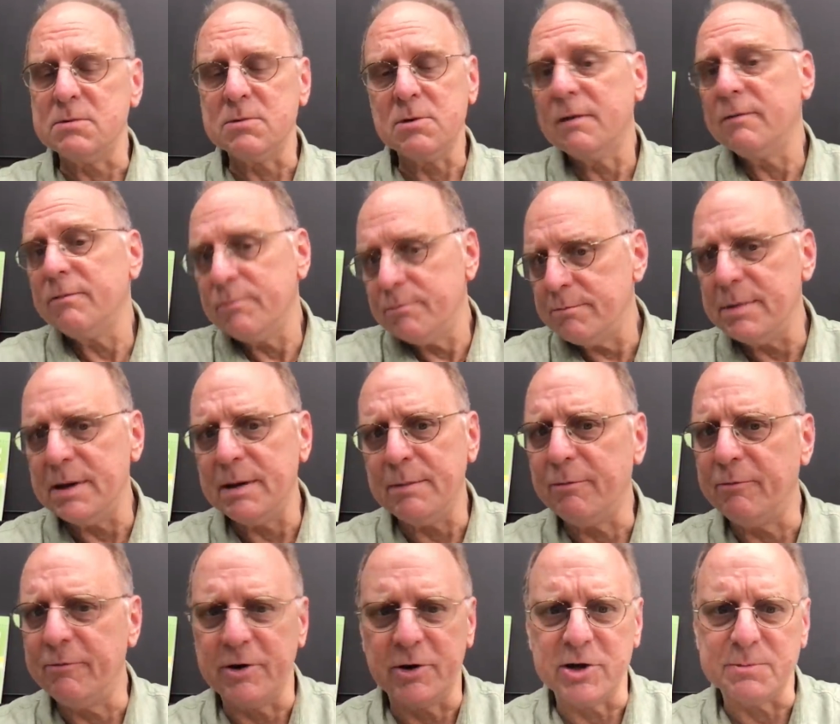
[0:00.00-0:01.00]
So I've been
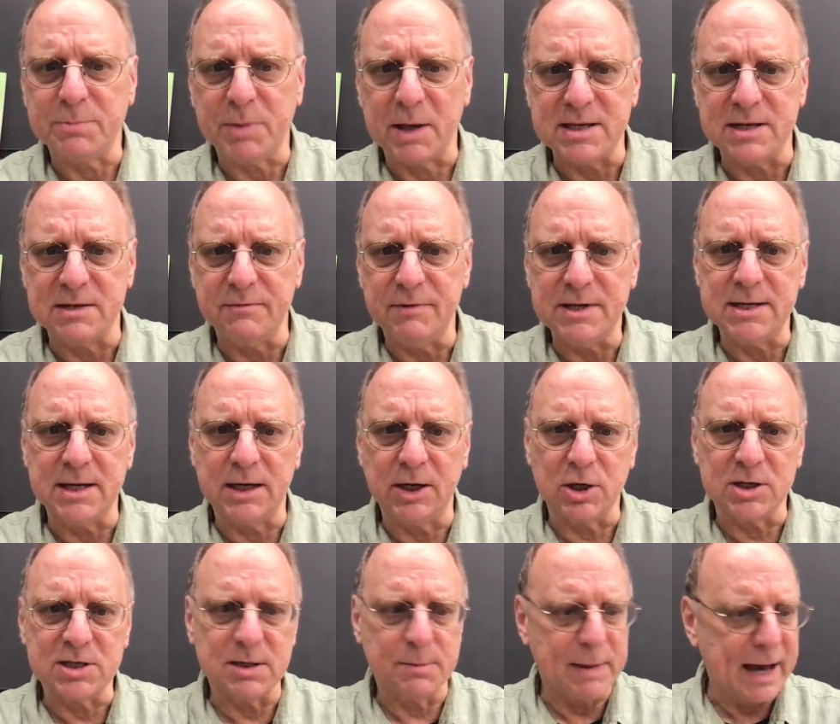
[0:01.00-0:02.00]
various places visiting
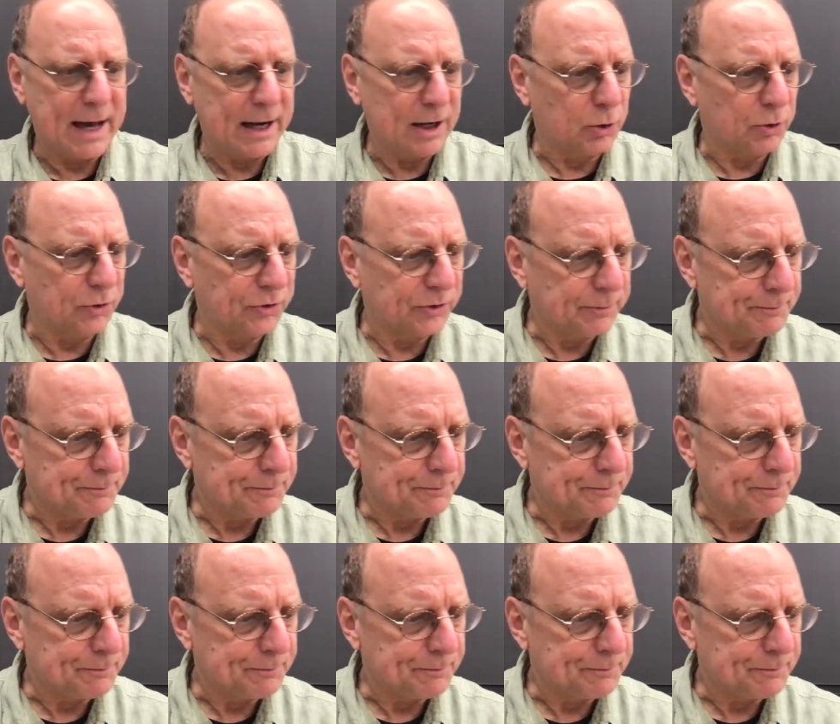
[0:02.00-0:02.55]
on sabbaticals.